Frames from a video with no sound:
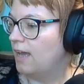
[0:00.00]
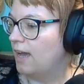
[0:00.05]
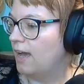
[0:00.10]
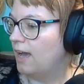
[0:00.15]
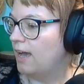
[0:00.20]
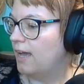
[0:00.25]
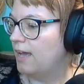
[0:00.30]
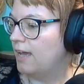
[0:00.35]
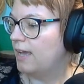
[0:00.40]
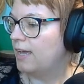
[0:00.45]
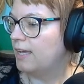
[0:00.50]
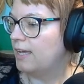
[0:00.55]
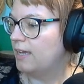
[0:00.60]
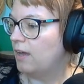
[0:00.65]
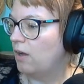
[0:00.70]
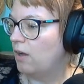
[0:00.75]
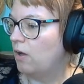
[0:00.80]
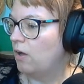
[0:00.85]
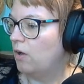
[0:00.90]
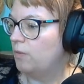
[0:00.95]
I
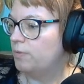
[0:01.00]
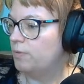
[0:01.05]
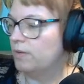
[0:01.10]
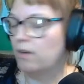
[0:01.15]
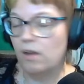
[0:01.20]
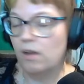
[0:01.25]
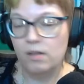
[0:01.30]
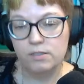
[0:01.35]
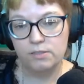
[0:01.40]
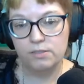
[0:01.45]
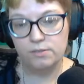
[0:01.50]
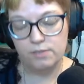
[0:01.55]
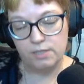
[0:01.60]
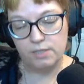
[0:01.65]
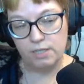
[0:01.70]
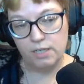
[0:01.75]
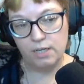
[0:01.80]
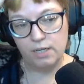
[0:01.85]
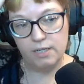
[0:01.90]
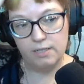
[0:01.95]
hope you're all doing
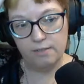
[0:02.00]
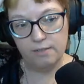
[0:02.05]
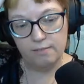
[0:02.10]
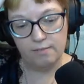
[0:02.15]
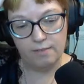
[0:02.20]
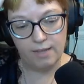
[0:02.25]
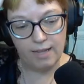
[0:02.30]
good